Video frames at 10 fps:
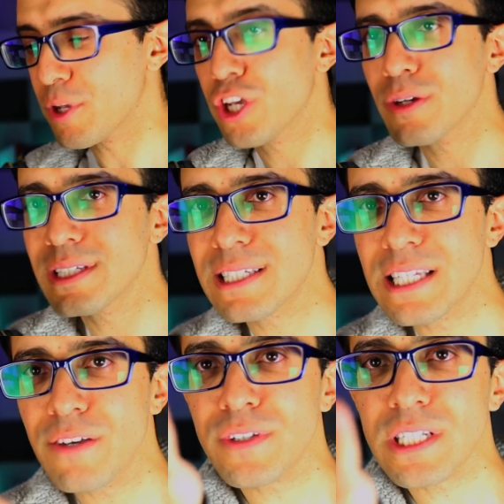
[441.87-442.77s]
Curious to
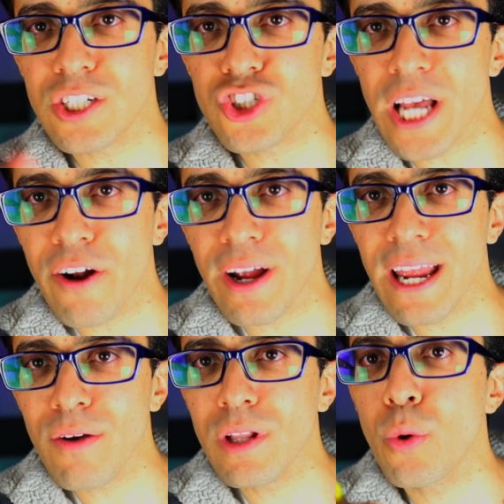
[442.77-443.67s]
see if it's gonna shatter. I
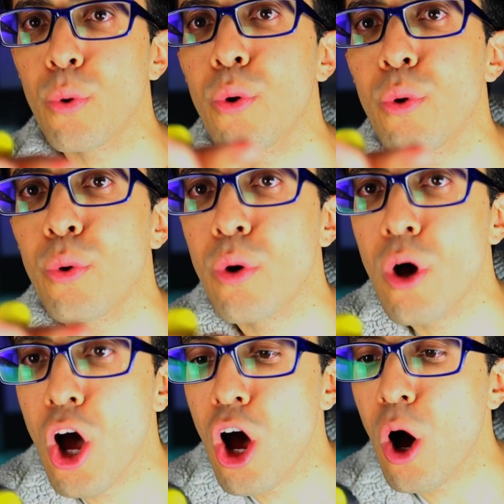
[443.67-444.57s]
can't really
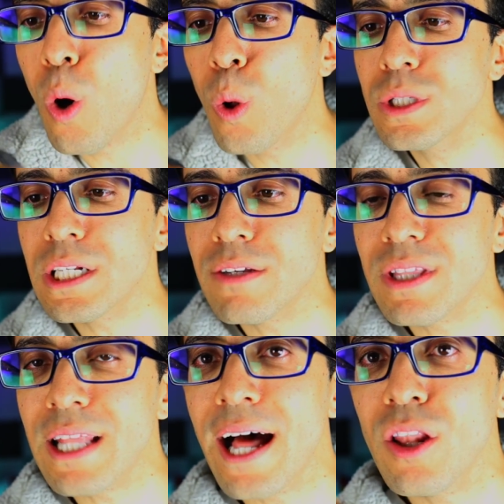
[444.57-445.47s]
hold it
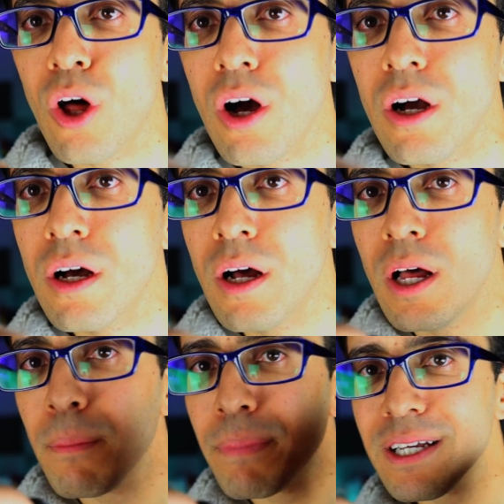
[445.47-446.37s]
even that long
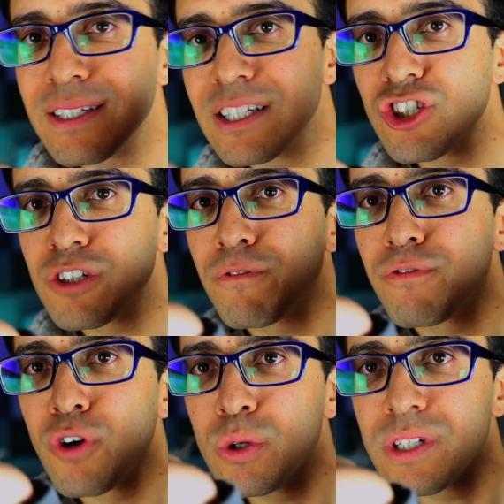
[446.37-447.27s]
because it's just
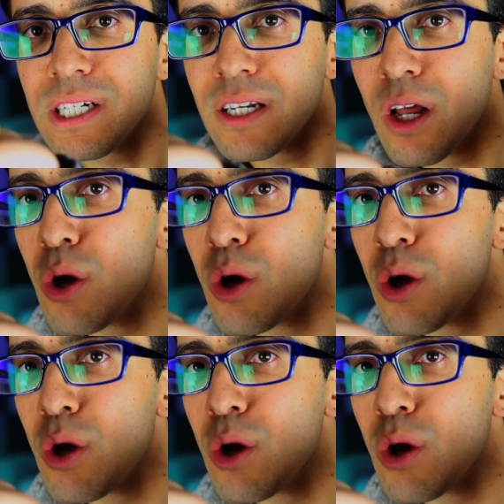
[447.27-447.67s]
frozen.